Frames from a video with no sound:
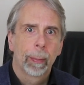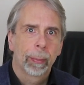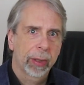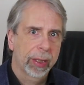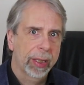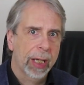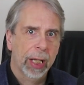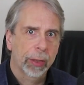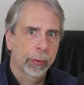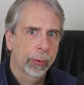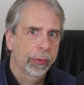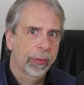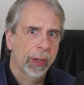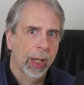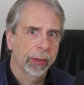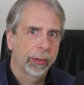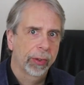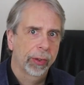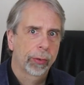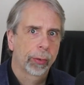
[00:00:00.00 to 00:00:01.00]
but in actual
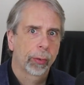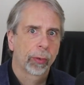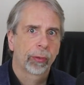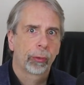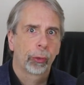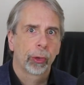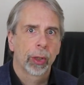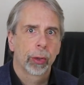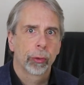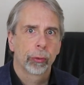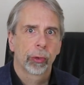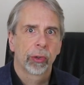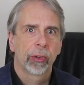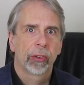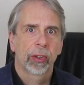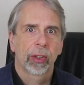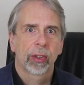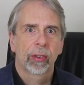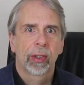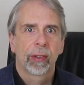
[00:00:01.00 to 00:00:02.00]
fact it took
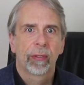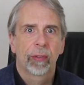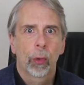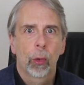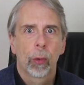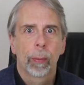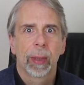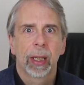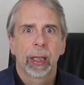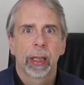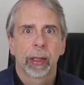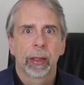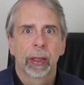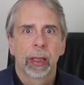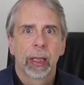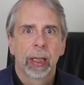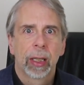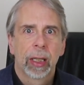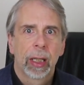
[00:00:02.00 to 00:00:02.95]
364 million.